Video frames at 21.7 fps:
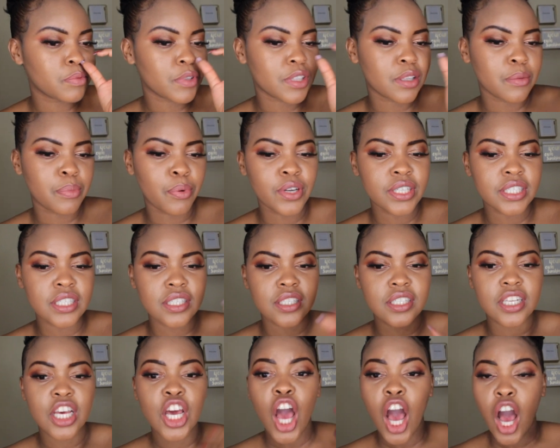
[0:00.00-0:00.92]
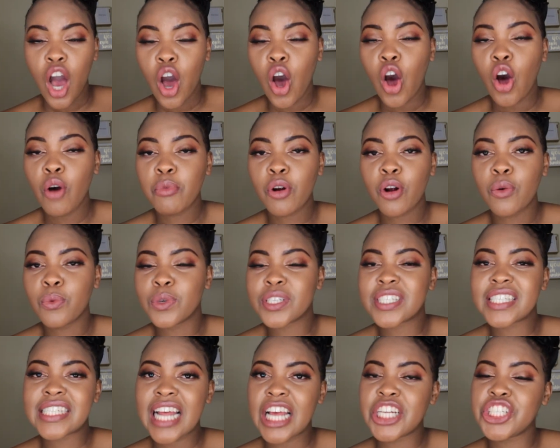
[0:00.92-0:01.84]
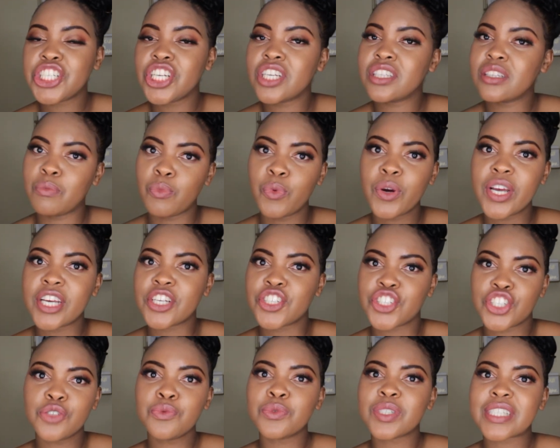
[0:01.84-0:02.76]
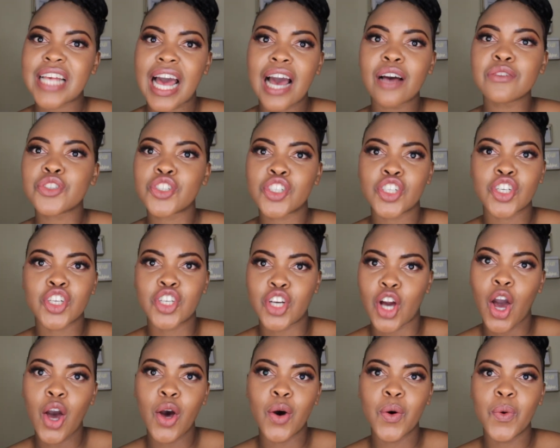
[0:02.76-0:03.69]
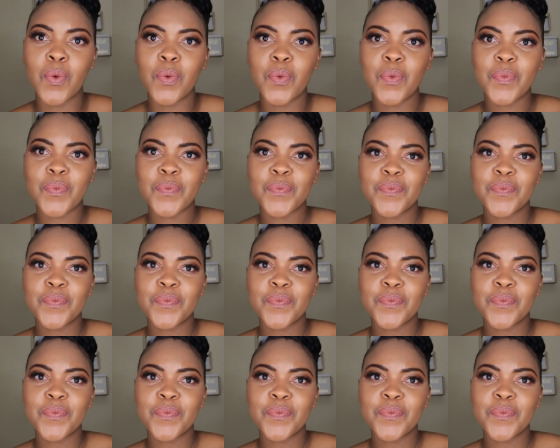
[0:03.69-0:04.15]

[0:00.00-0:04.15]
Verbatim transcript: But the point is, homegirl was snatching them wigs. She was out to go.